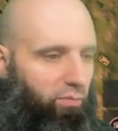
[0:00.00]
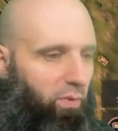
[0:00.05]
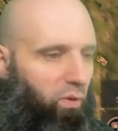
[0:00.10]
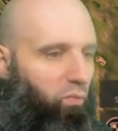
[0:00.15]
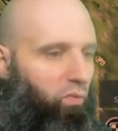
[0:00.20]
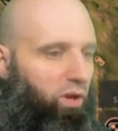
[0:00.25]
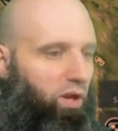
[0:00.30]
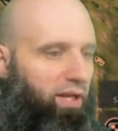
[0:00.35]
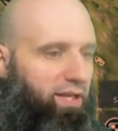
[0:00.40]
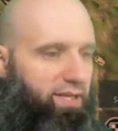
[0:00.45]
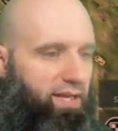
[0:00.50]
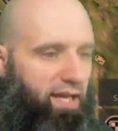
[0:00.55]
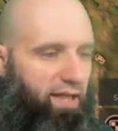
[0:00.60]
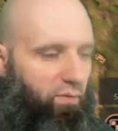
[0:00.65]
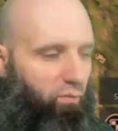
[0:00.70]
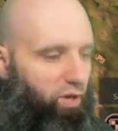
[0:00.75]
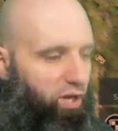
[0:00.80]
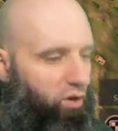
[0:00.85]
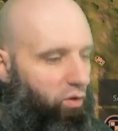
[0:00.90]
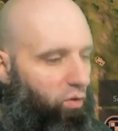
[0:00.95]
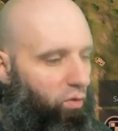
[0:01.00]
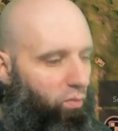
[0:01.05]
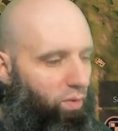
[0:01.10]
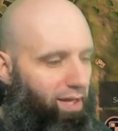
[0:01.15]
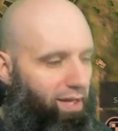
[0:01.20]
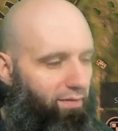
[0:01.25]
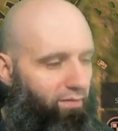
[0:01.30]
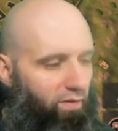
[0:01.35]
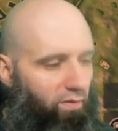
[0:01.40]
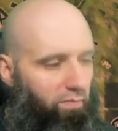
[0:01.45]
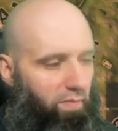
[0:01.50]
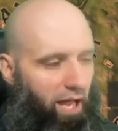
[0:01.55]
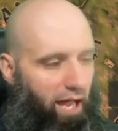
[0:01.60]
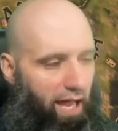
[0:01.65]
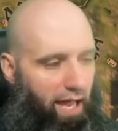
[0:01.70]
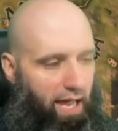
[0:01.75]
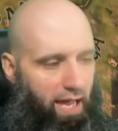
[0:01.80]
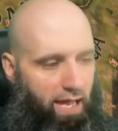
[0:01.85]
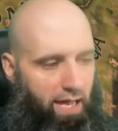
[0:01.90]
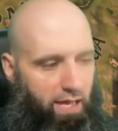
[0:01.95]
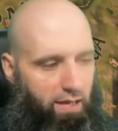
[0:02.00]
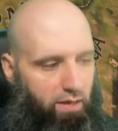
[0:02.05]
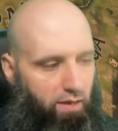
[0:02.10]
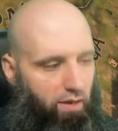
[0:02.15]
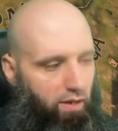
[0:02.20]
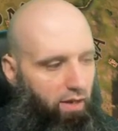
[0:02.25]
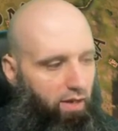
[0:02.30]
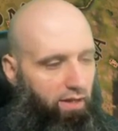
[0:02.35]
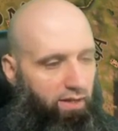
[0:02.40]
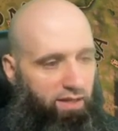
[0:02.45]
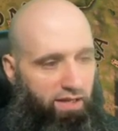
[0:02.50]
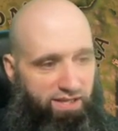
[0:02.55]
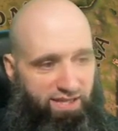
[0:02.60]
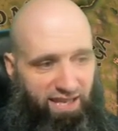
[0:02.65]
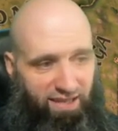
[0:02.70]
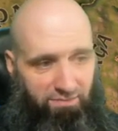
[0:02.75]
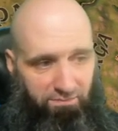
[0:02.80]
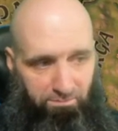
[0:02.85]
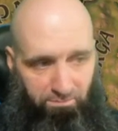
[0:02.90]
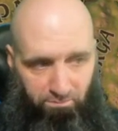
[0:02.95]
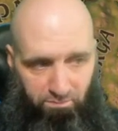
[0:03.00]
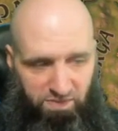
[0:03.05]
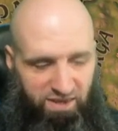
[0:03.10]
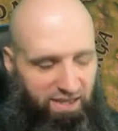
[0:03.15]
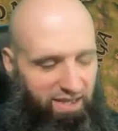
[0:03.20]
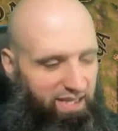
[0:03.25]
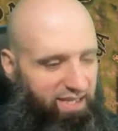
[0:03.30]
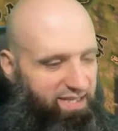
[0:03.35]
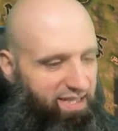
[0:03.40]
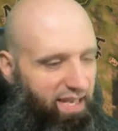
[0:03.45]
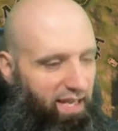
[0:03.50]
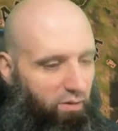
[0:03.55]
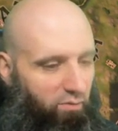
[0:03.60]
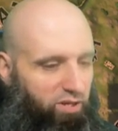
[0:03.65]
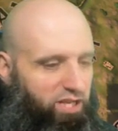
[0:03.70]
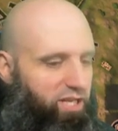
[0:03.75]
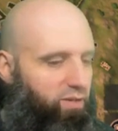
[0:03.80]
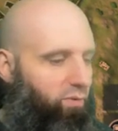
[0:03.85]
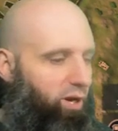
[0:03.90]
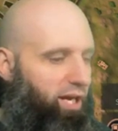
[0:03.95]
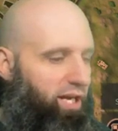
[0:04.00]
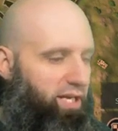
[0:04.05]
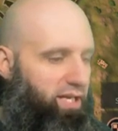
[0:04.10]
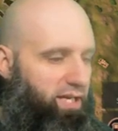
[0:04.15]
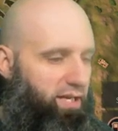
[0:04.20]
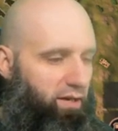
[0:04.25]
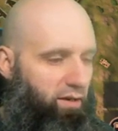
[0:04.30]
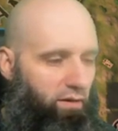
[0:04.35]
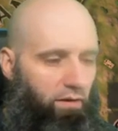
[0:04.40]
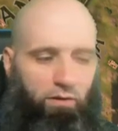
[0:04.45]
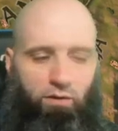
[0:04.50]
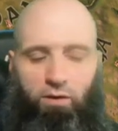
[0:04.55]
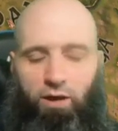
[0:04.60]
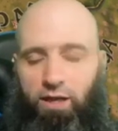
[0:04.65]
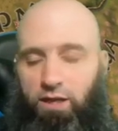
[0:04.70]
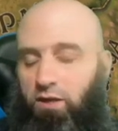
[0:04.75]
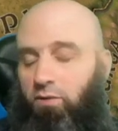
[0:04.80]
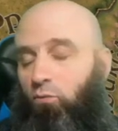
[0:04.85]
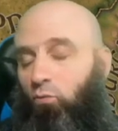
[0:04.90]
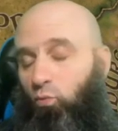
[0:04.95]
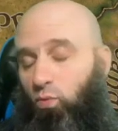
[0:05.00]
But let's say that we go and we give him a this this county right here, right?